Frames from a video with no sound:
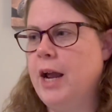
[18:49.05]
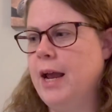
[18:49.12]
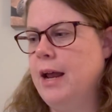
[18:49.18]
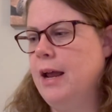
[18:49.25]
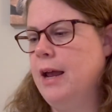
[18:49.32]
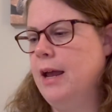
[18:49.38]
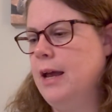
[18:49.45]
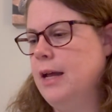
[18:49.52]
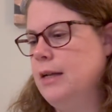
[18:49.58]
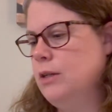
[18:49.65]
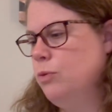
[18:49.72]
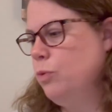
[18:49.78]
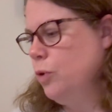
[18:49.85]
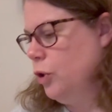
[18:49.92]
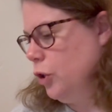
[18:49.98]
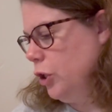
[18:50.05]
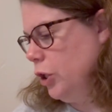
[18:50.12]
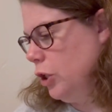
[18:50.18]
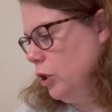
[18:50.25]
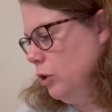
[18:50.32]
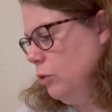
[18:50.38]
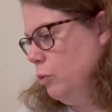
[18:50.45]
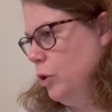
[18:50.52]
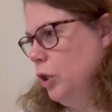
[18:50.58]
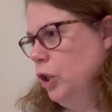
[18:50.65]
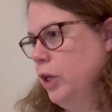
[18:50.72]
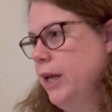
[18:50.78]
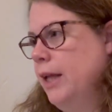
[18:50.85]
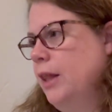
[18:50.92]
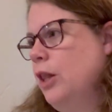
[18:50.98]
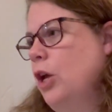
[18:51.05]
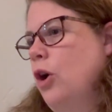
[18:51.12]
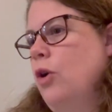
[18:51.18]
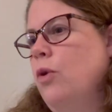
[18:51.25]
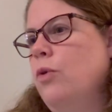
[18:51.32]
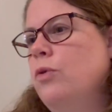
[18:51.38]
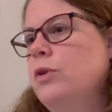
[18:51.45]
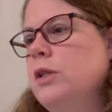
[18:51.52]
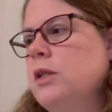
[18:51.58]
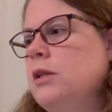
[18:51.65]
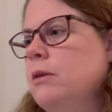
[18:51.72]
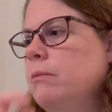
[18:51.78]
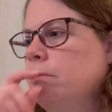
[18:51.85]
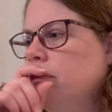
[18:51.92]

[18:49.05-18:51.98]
and we'll look at those.